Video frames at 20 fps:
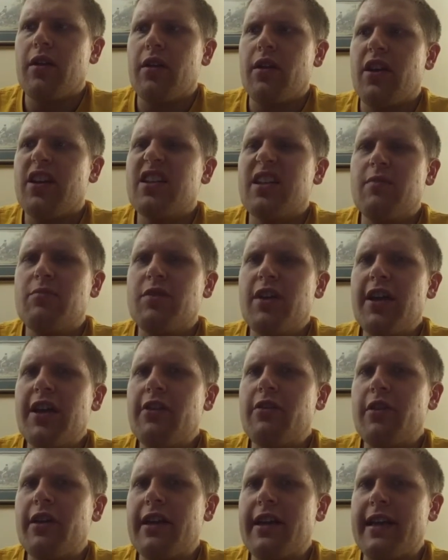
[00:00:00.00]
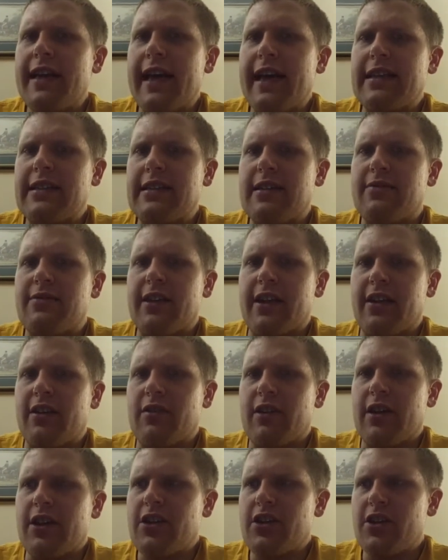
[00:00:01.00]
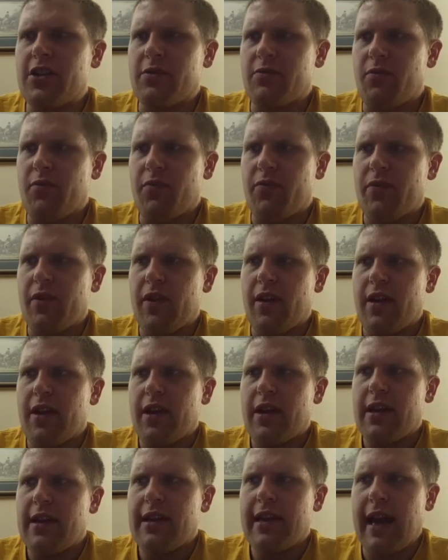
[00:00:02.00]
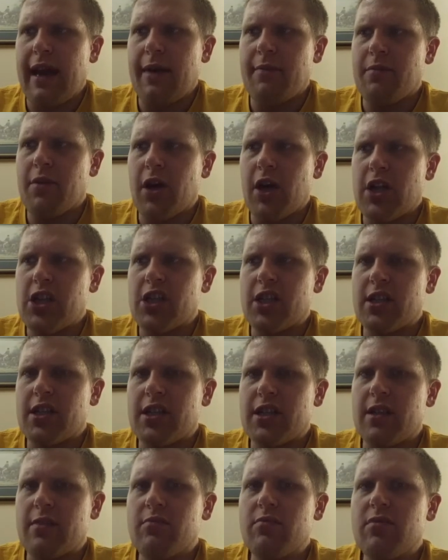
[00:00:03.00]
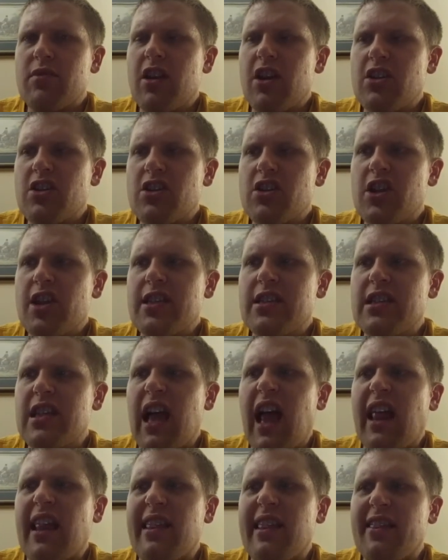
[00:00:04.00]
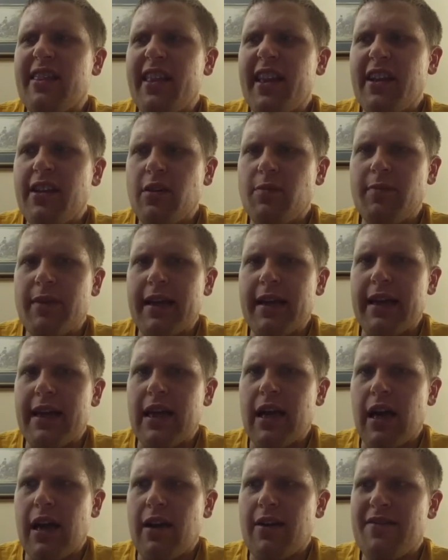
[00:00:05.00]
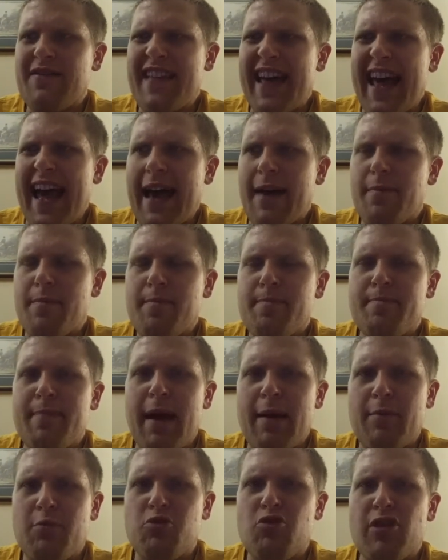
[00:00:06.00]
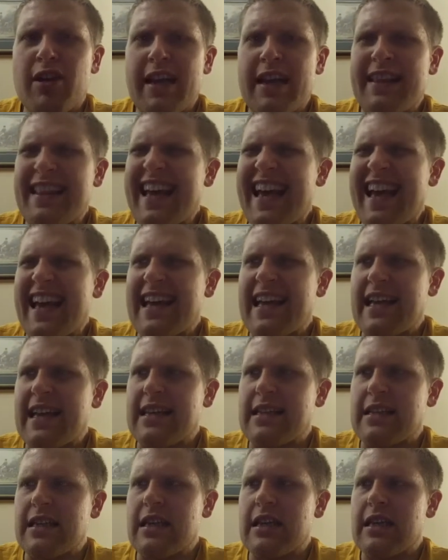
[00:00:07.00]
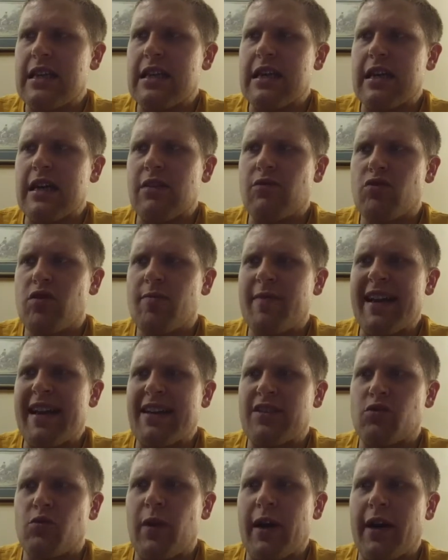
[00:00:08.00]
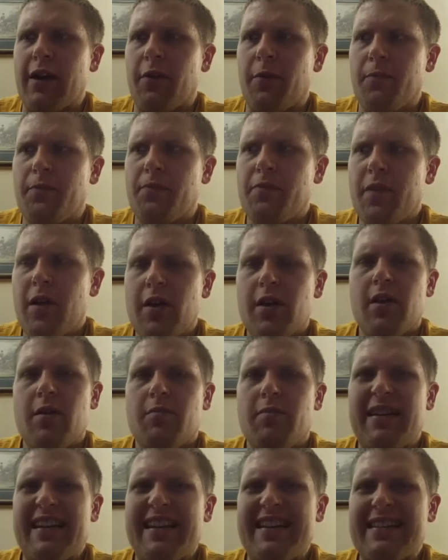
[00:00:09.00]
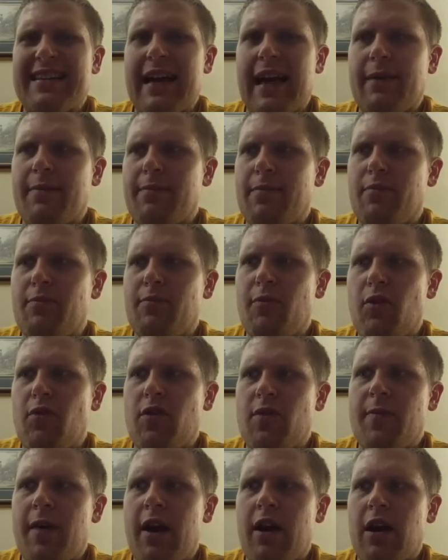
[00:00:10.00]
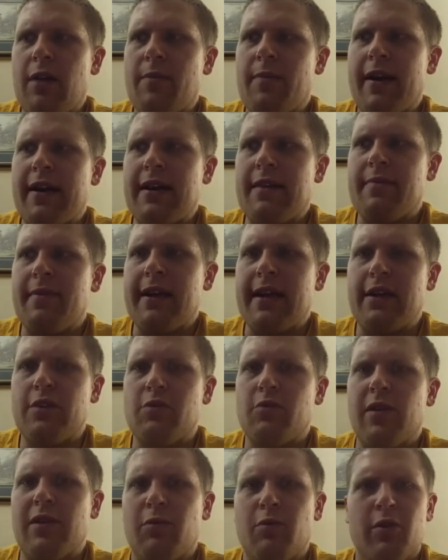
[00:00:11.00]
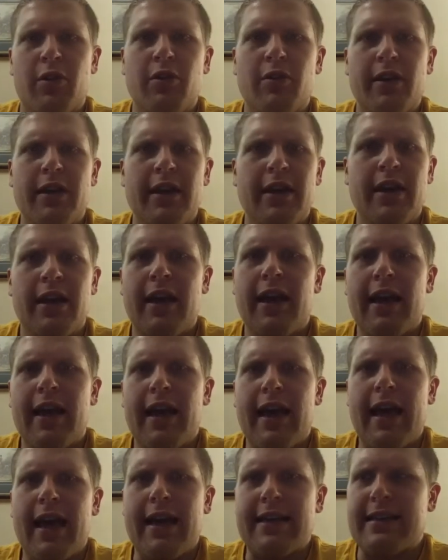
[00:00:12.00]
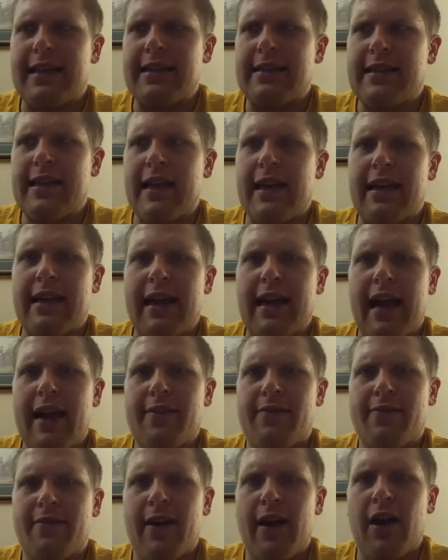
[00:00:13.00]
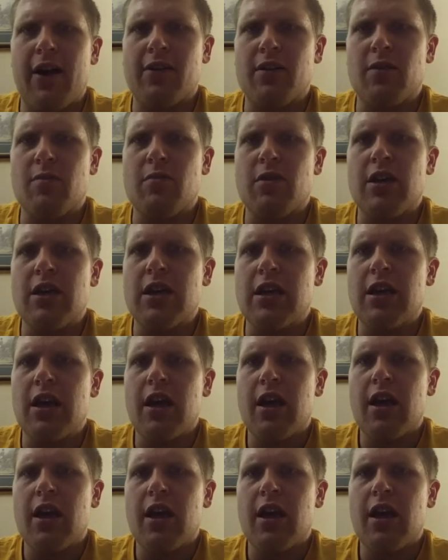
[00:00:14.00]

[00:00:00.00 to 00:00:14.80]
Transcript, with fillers: some lingering kicks of licorice, not much, and some just a little bit of that peppery that is in the aroma as well. But it's not overpowering by any means. What really, as I said, I found to be